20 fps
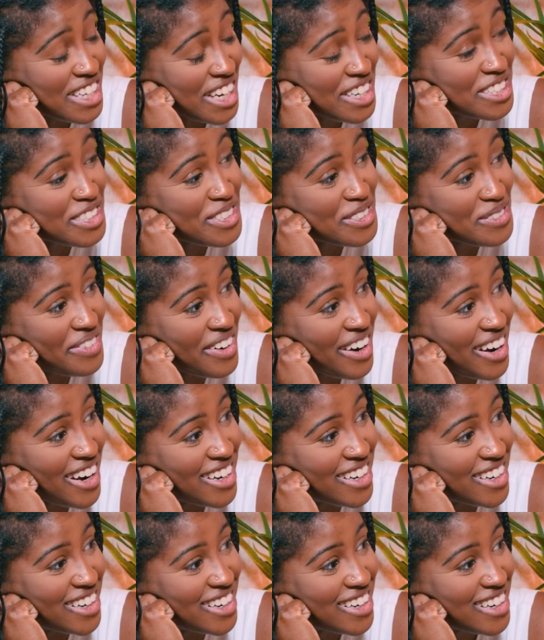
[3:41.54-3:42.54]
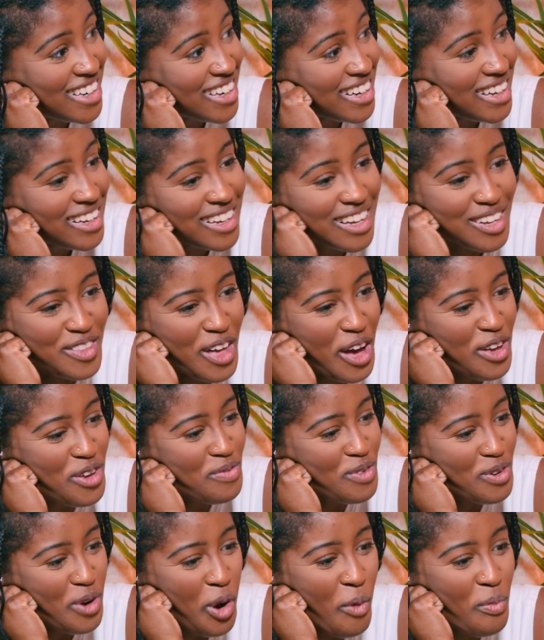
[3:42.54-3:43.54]
actually fire. Yeah. And now you've
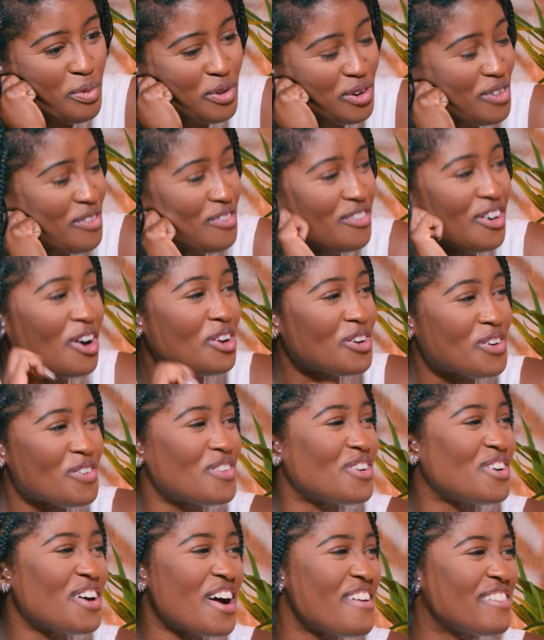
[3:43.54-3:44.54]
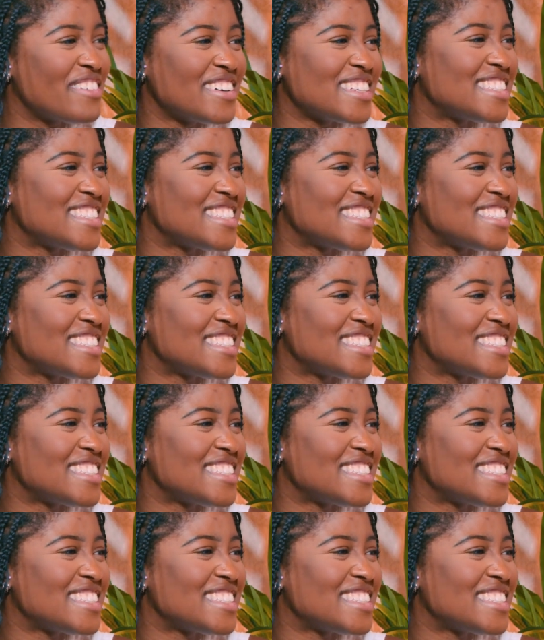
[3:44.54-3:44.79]
been open and vulnerable ever